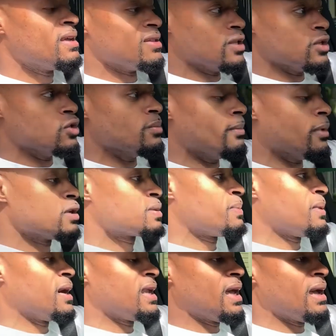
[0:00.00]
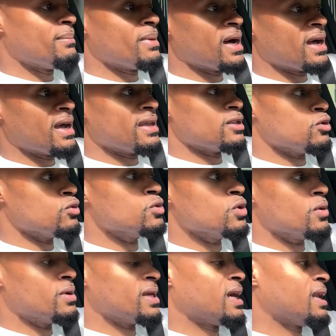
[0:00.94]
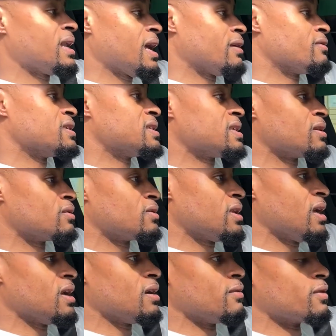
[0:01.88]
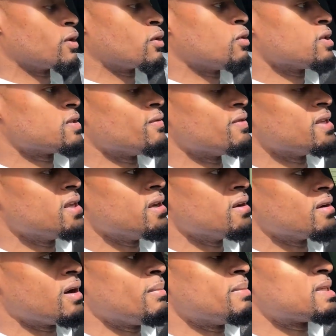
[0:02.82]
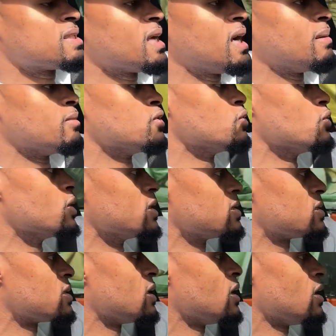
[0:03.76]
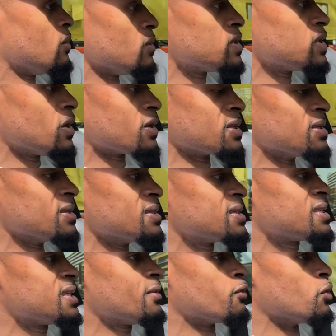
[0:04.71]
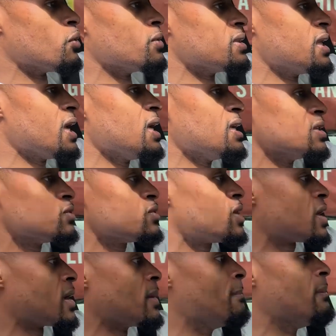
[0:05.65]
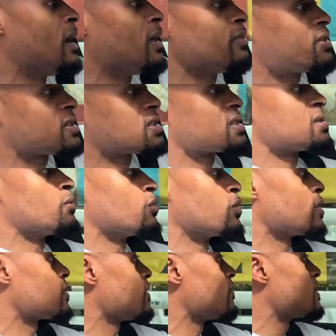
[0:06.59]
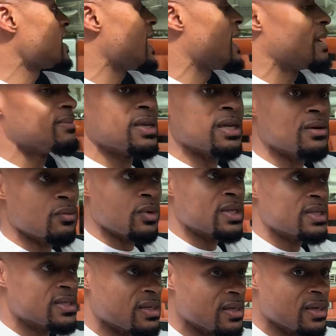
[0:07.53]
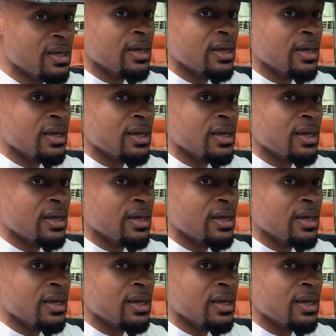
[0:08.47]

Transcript: Then you multiply that by you doing that every single day over the course of a year. How much time did you waste? We're talking several days. We're talking months worth of time getting wasted.